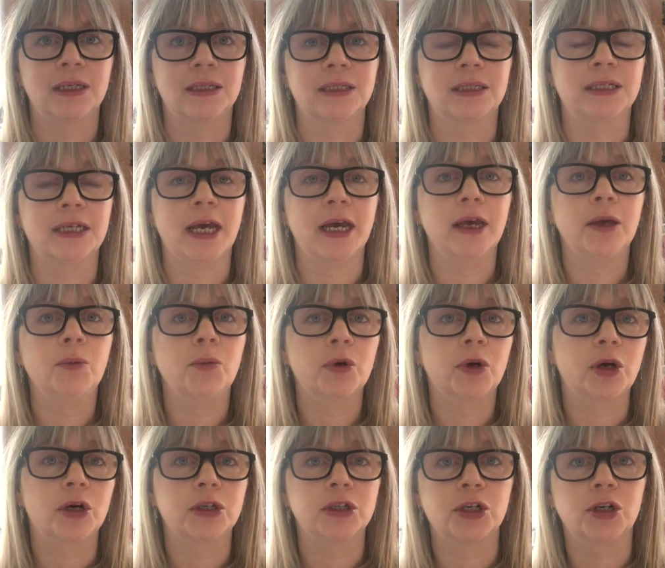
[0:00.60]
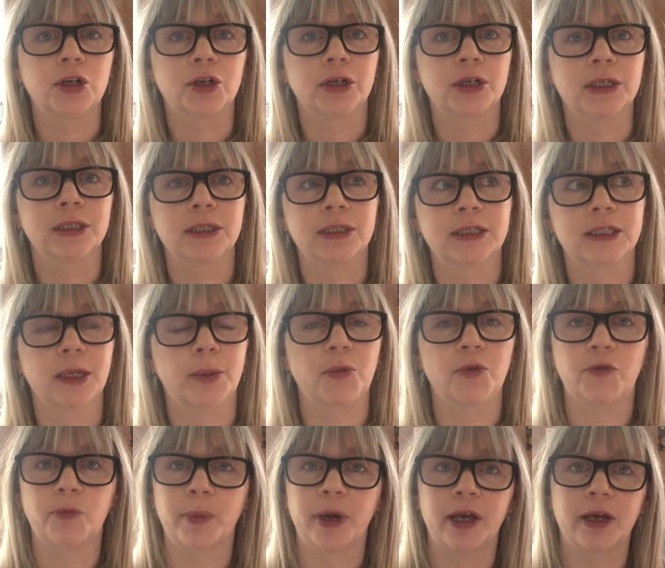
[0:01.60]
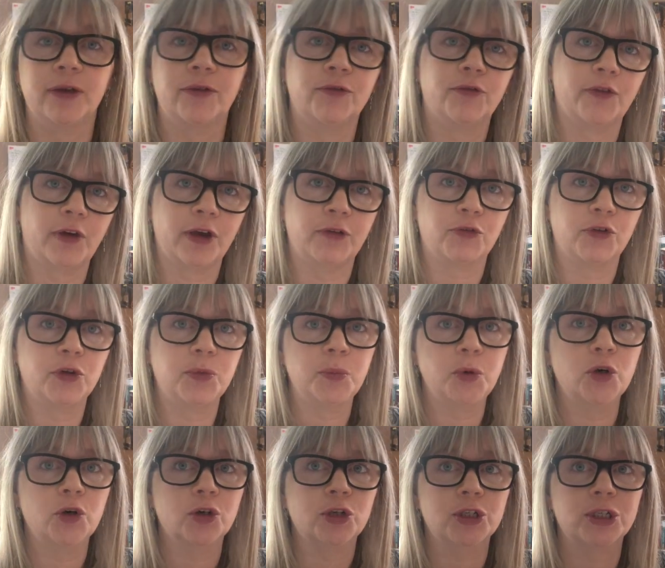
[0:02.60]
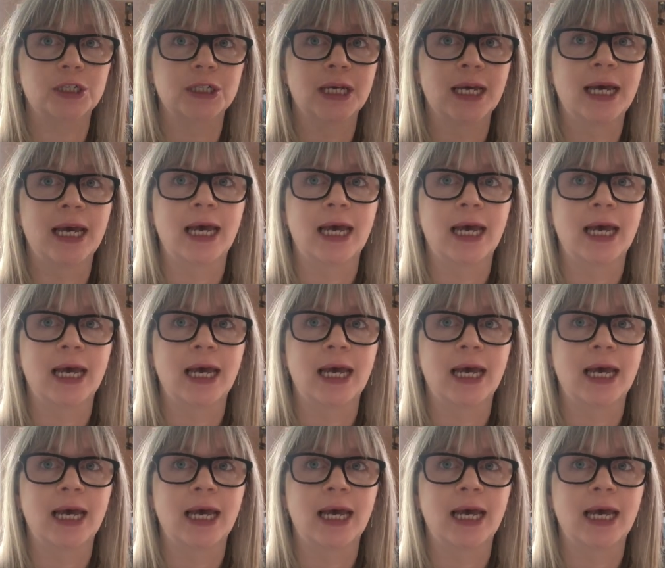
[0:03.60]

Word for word: Today we're going to look at some of my favourite books,